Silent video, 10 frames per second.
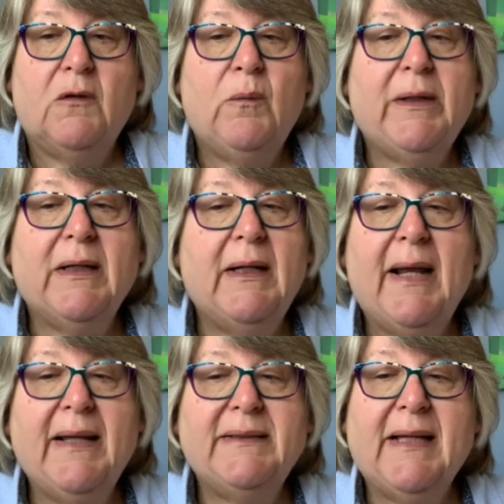We can
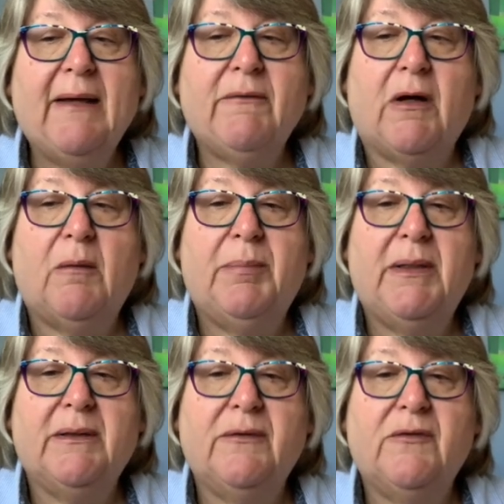lay down our
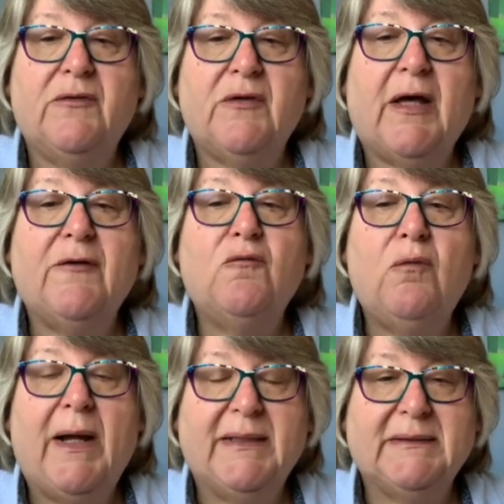burdens and
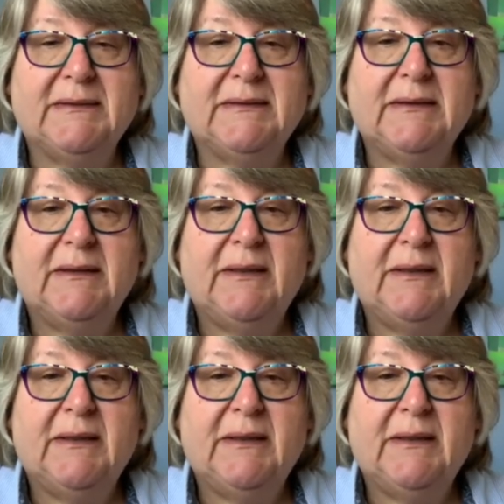rest